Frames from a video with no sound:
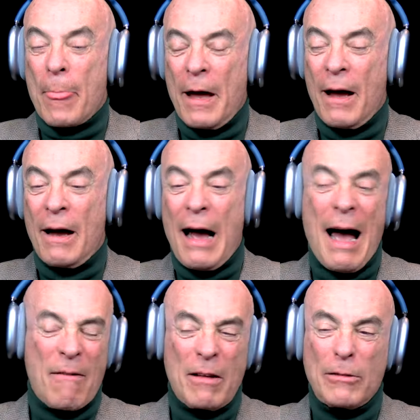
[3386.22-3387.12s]

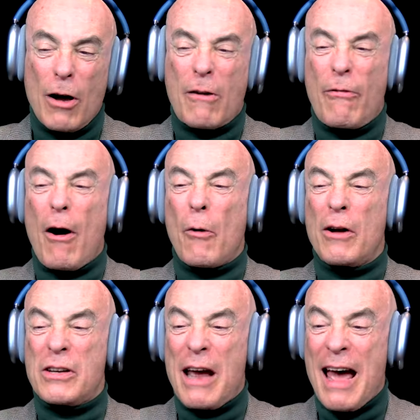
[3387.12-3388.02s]
I look
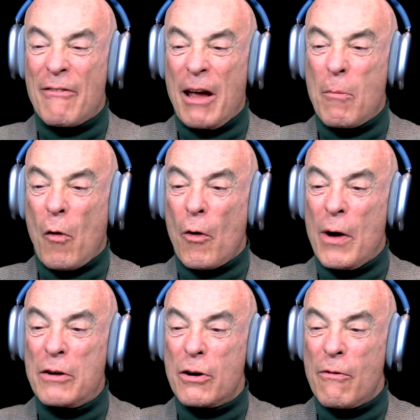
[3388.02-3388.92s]
forward to having
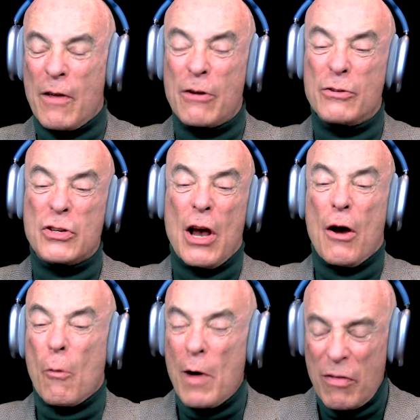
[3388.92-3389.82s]
more interviews
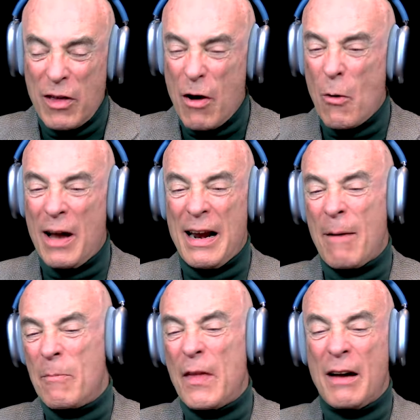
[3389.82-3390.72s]
with you, and
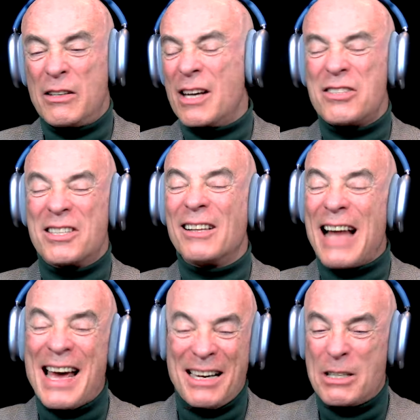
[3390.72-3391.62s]
I'm just
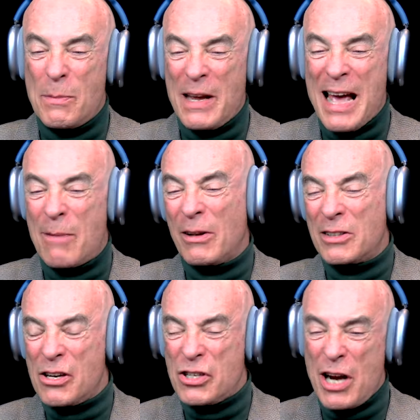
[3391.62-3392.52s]
delighted to be able
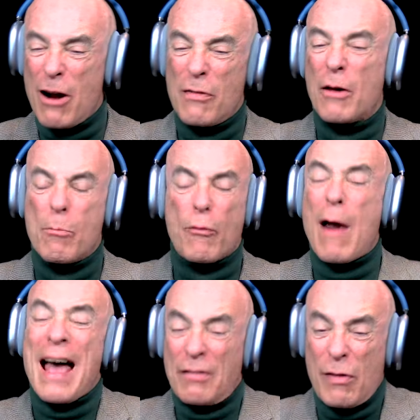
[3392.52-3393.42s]
to share the
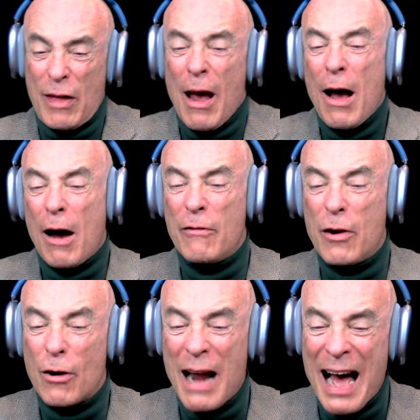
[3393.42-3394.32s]
breadth of
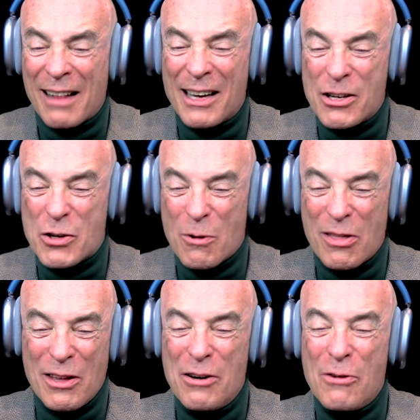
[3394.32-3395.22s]
your knowledge
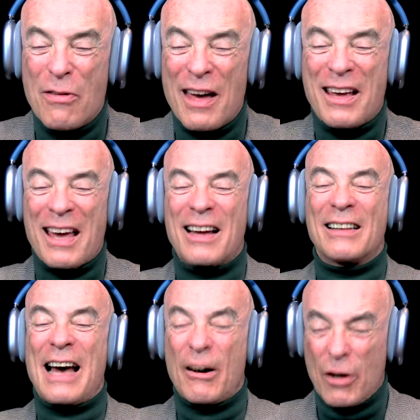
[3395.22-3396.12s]
with the New Thinking
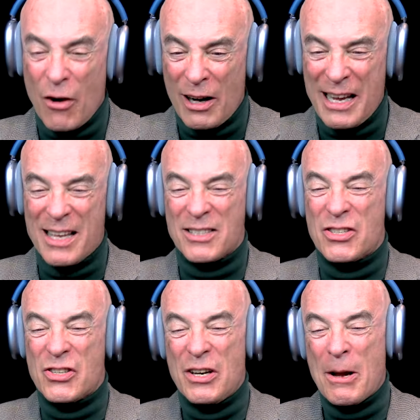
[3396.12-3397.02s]
Allowed
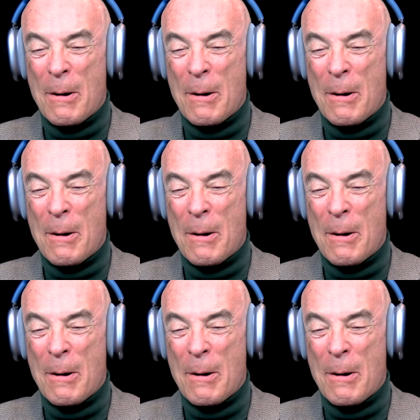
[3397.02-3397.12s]
audience.